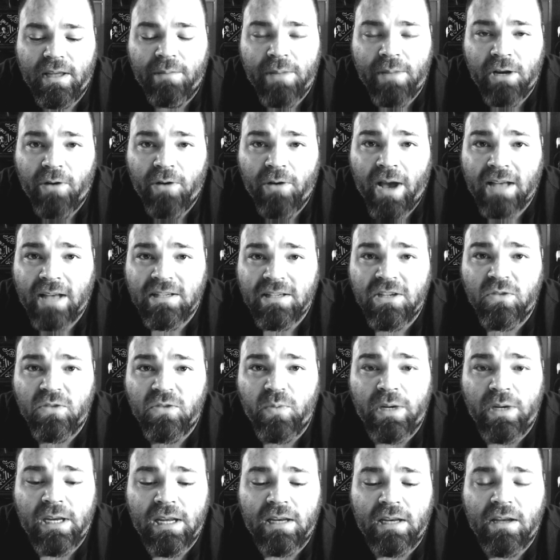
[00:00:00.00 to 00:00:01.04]
amino
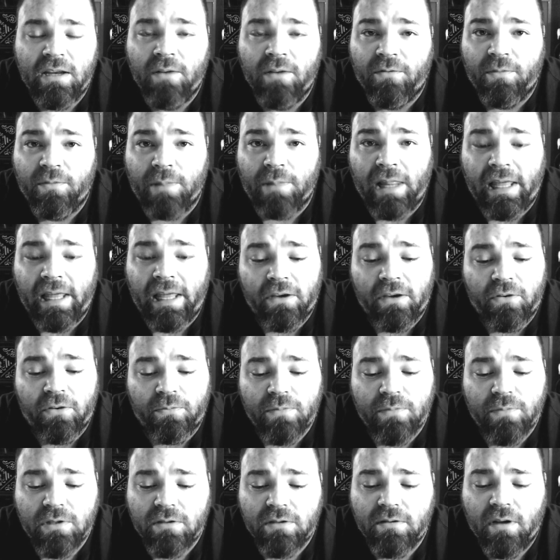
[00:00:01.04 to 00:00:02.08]
acids we need come from the
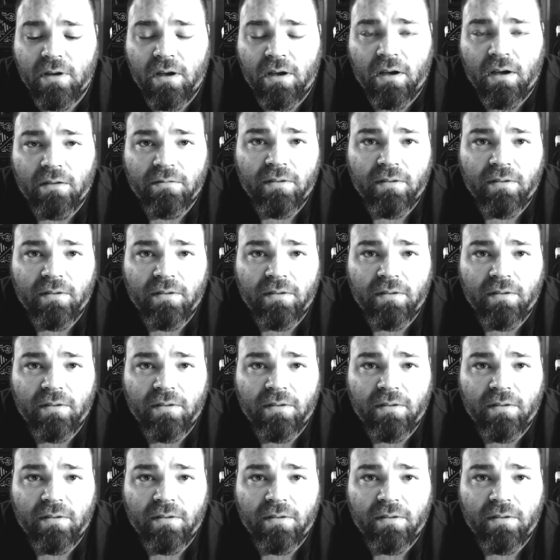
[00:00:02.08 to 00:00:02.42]
legumes,